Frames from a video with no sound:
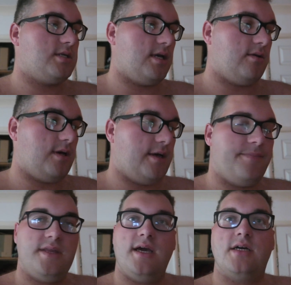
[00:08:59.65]

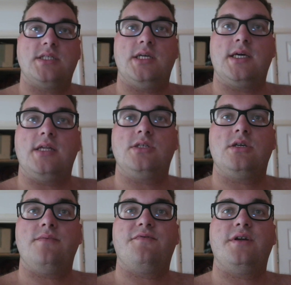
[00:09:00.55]
So yeah, I'll see you again
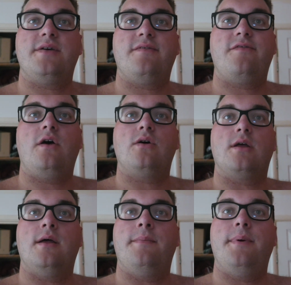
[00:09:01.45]
soon for another
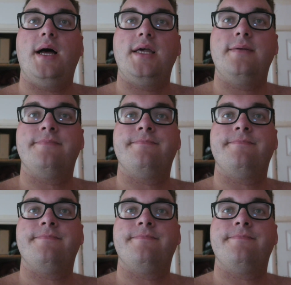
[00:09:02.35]
vlog. Bye.